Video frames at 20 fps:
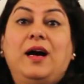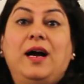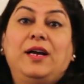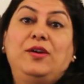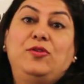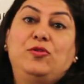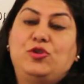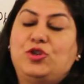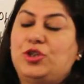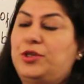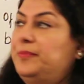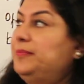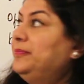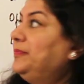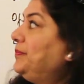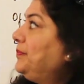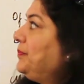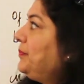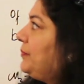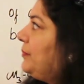hydrogen.
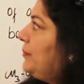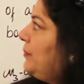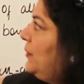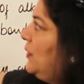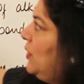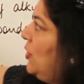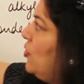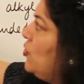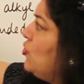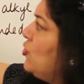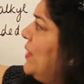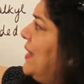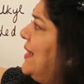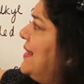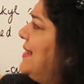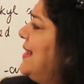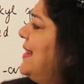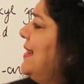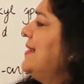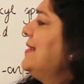So
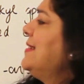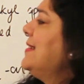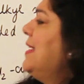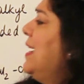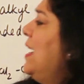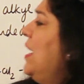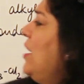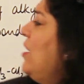it says,